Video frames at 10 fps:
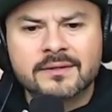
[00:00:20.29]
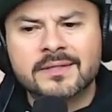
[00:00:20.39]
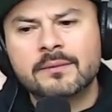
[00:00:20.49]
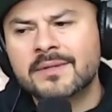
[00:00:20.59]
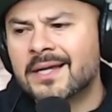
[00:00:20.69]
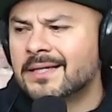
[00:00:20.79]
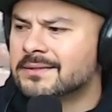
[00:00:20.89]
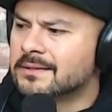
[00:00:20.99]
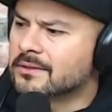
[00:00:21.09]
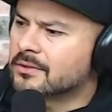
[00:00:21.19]

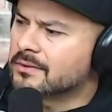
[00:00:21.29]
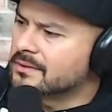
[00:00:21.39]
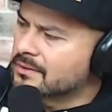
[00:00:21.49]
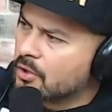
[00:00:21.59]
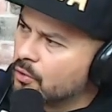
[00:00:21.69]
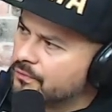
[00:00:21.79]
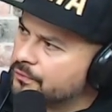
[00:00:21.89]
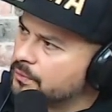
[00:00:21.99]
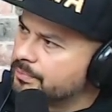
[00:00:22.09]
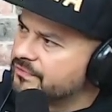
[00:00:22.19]
demonizing the coal
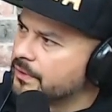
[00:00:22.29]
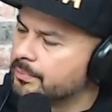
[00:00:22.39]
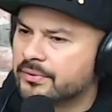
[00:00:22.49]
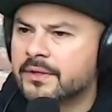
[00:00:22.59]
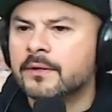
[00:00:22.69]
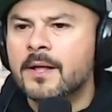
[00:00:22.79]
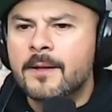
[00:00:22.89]
footprint.